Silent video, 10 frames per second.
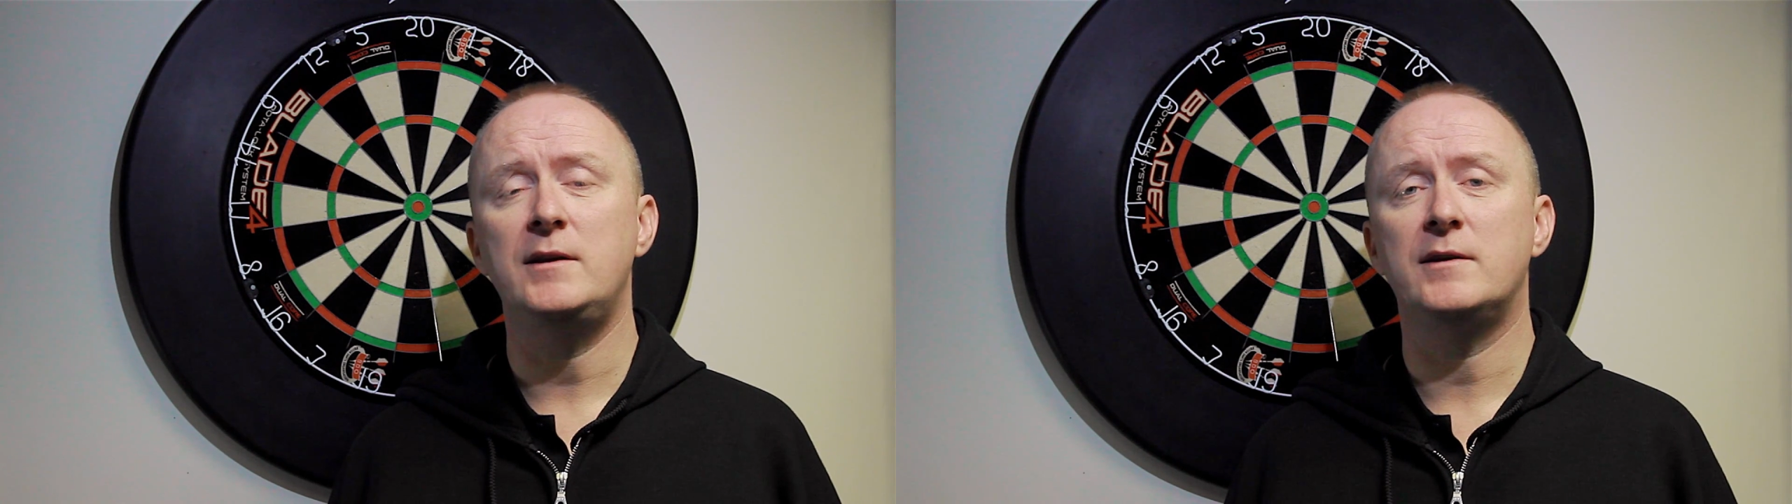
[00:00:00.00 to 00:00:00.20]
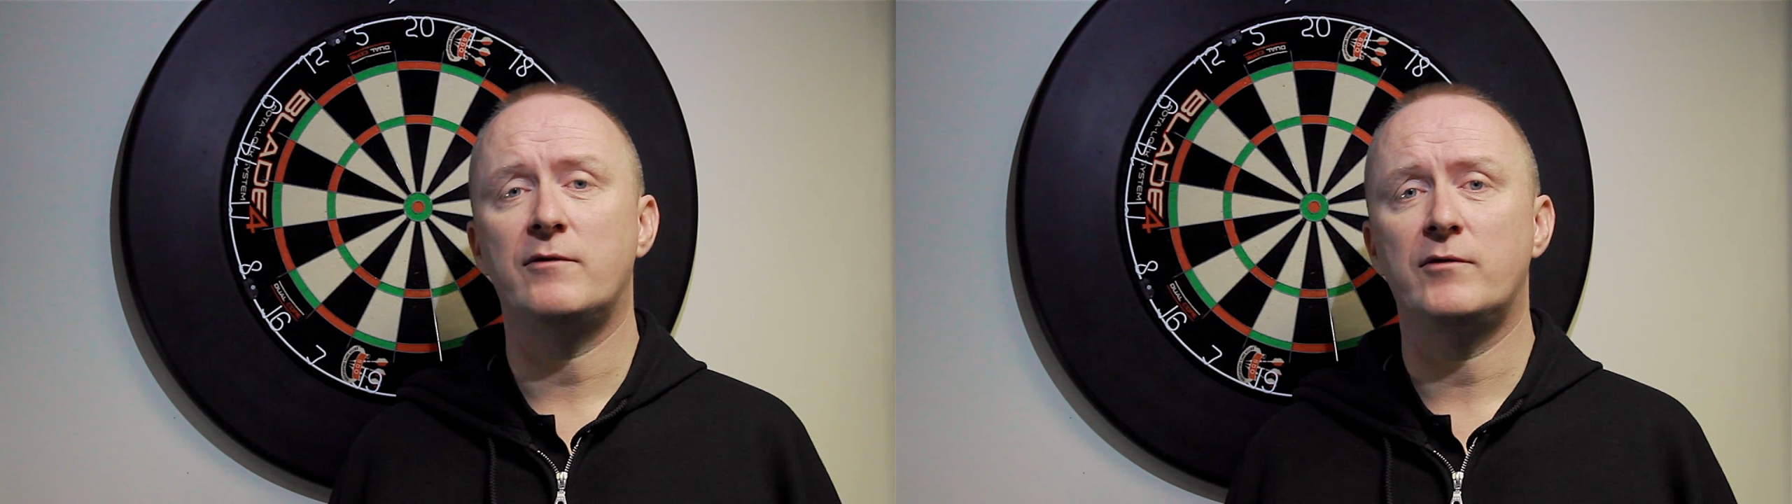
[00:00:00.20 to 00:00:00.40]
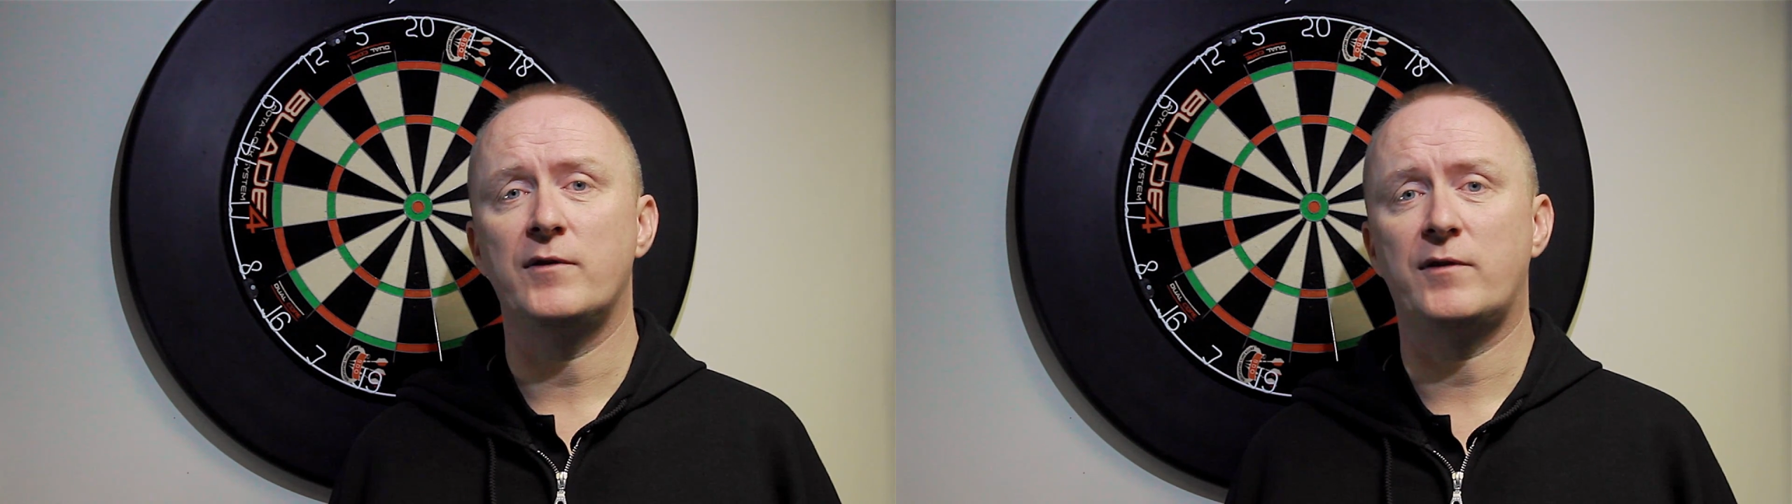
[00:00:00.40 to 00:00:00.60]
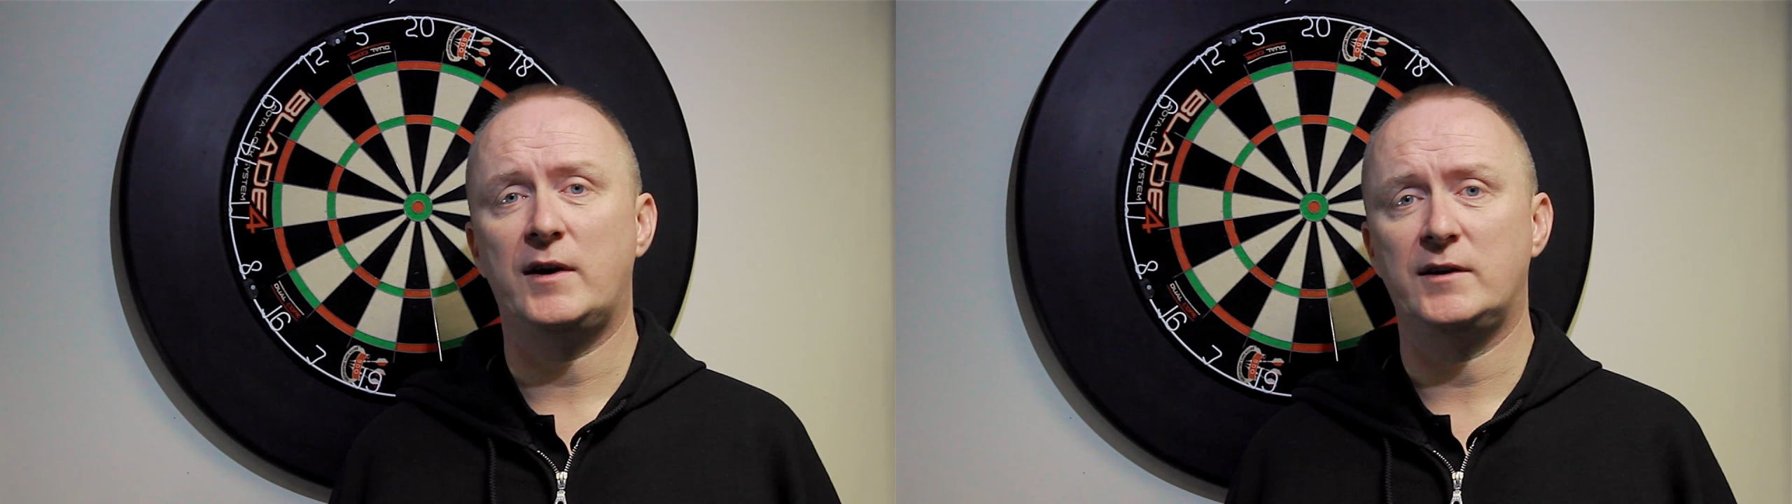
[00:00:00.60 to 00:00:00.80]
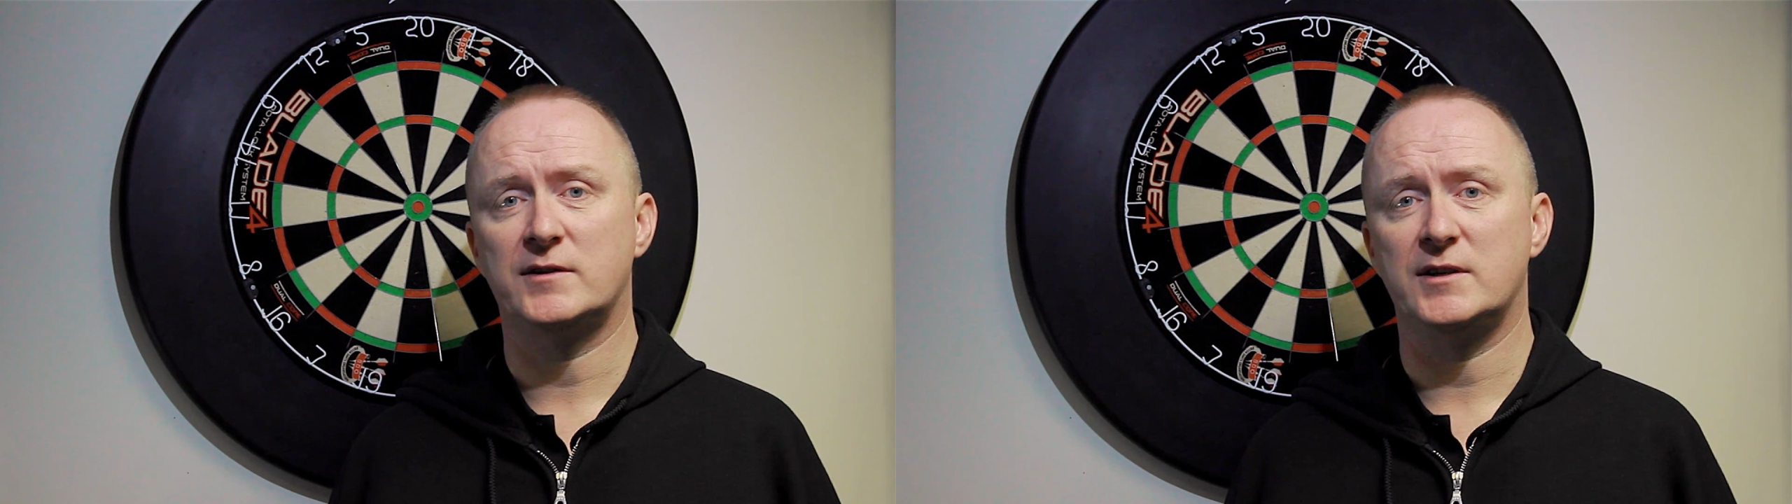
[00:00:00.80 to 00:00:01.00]
different
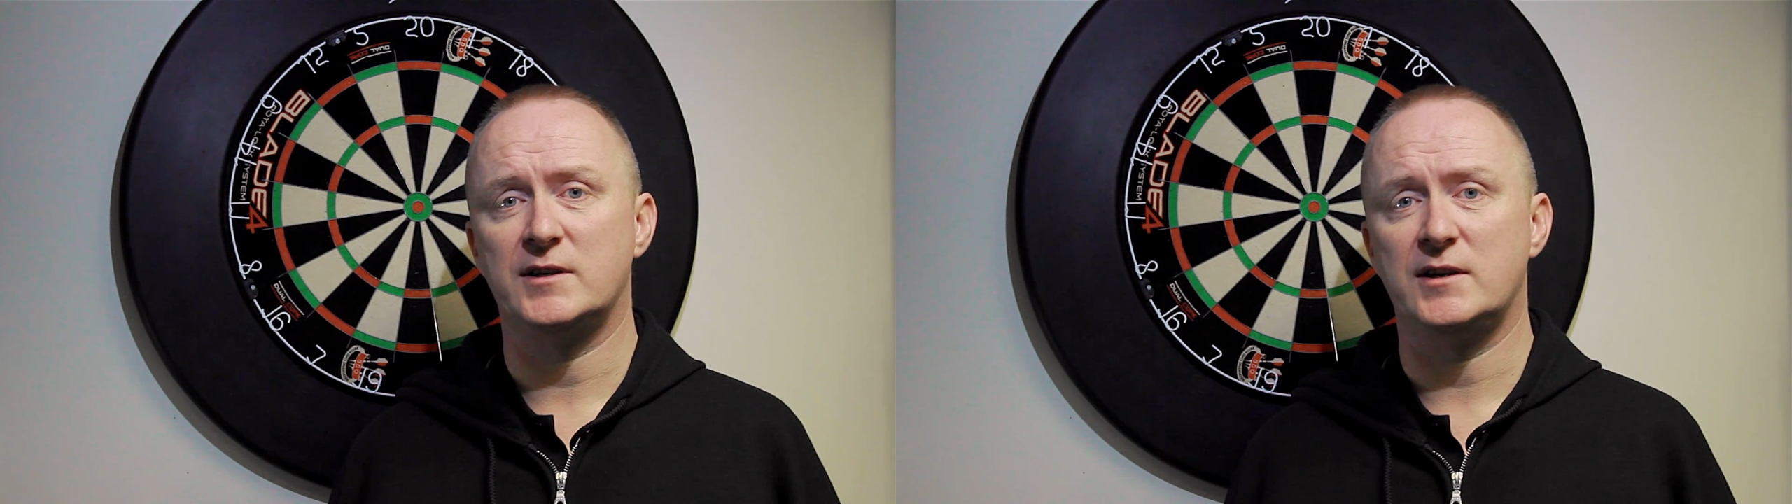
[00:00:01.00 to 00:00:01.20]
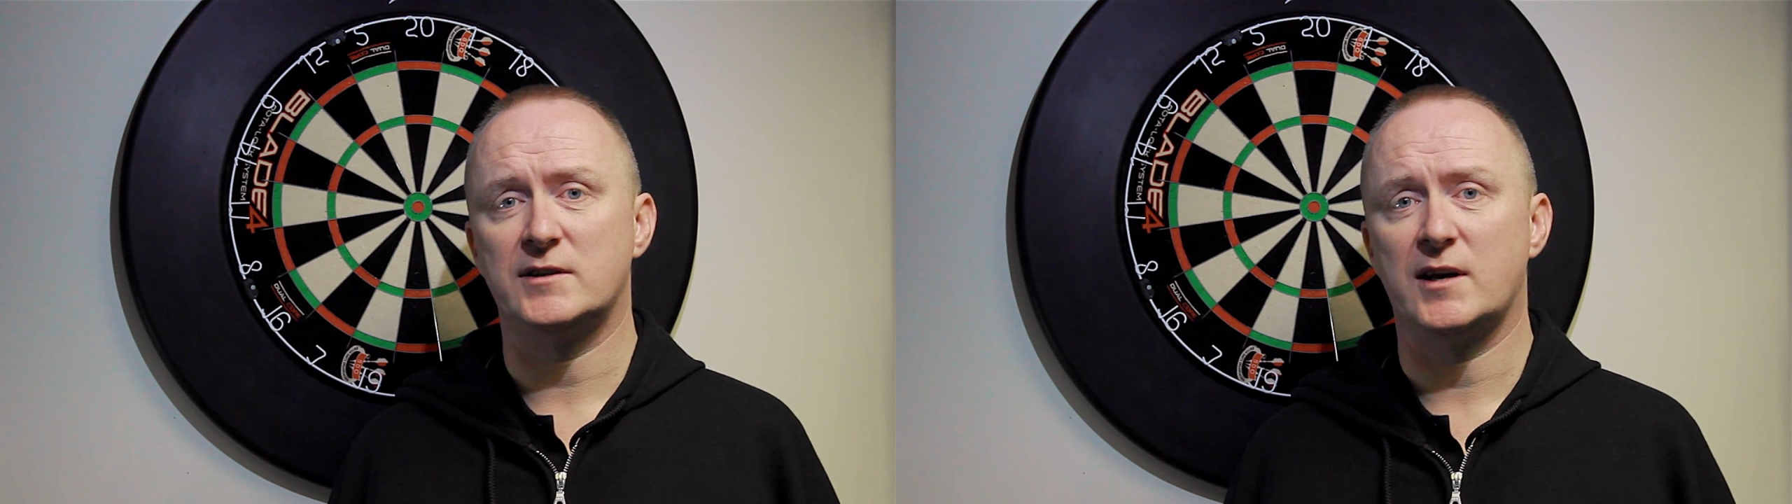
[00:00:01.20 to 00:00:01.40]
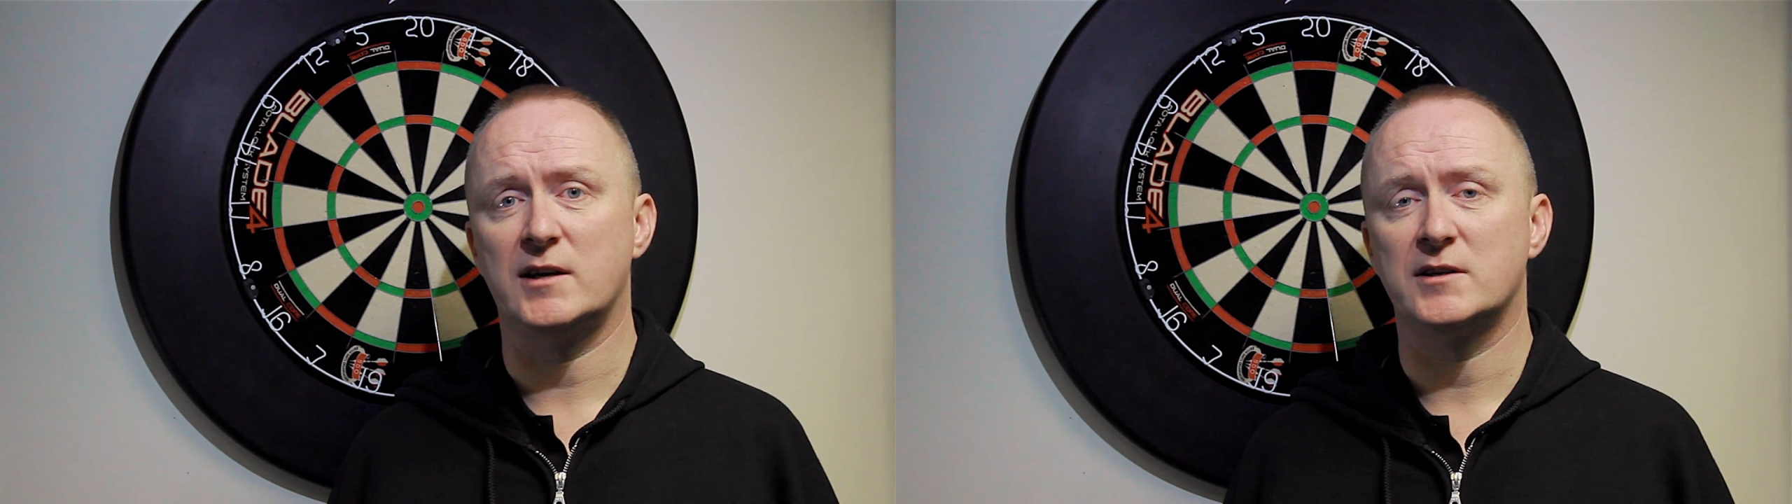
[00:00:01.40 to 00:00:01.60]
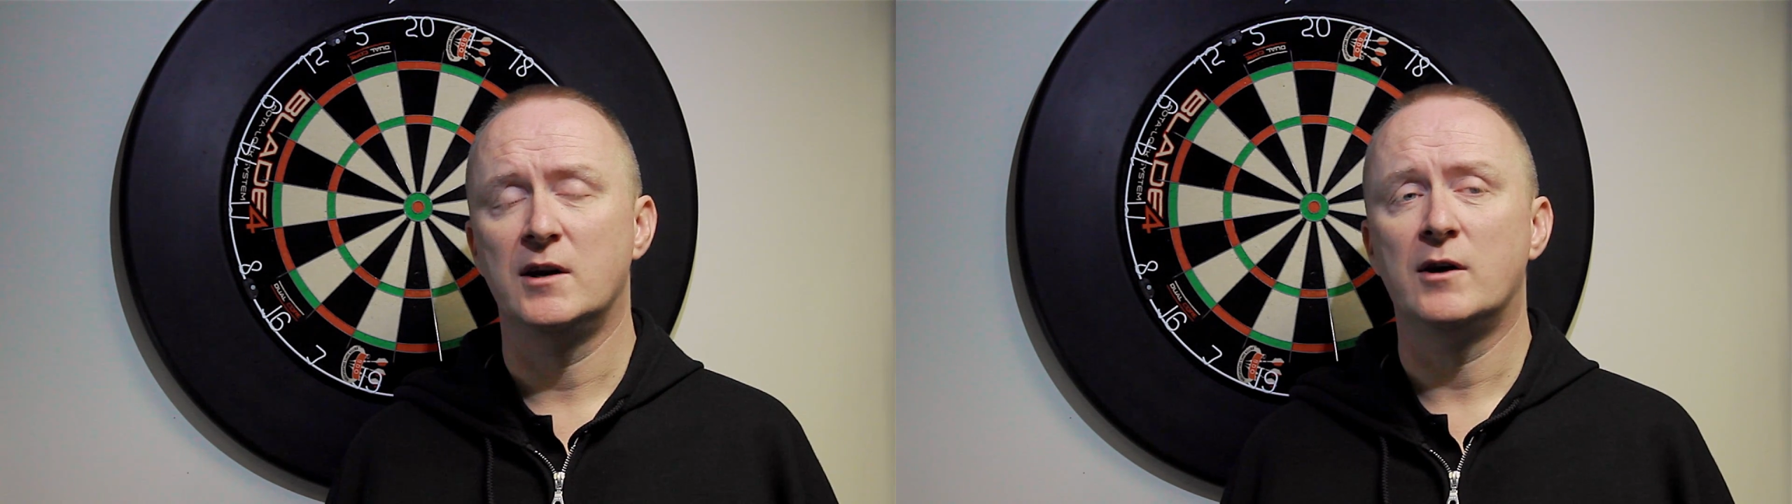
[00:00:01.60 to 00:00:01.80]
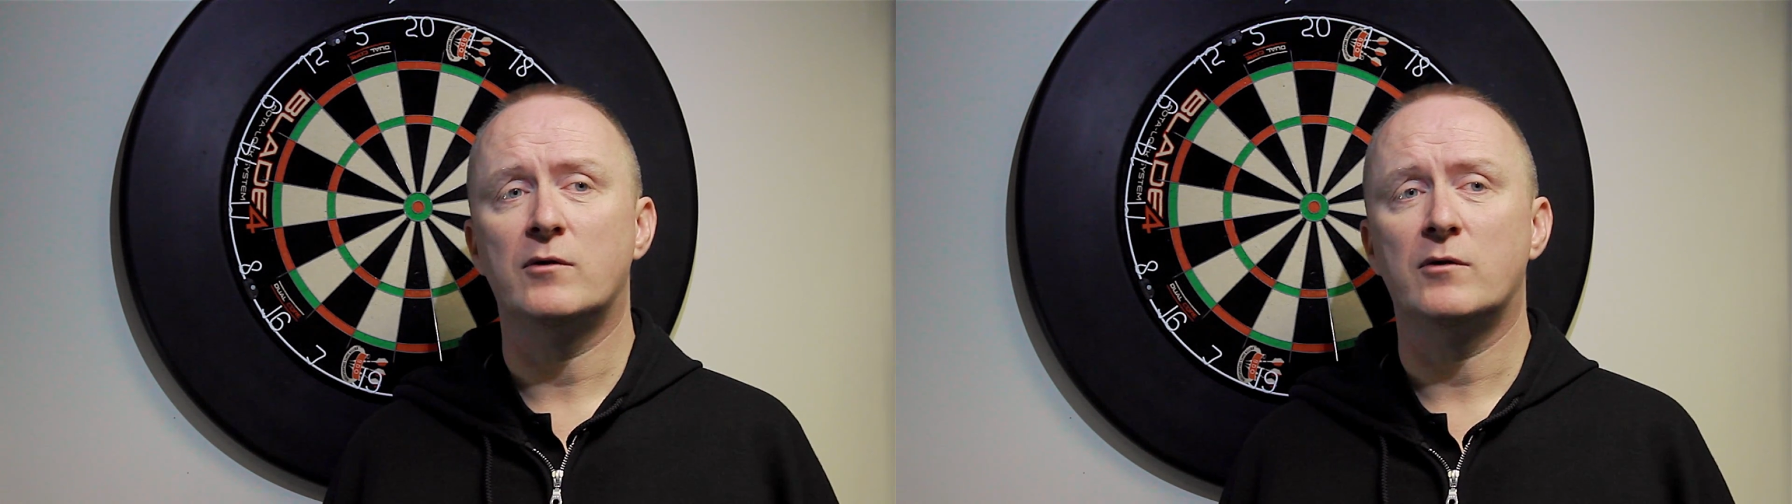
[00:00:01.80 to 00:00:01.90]
thicknesses these days,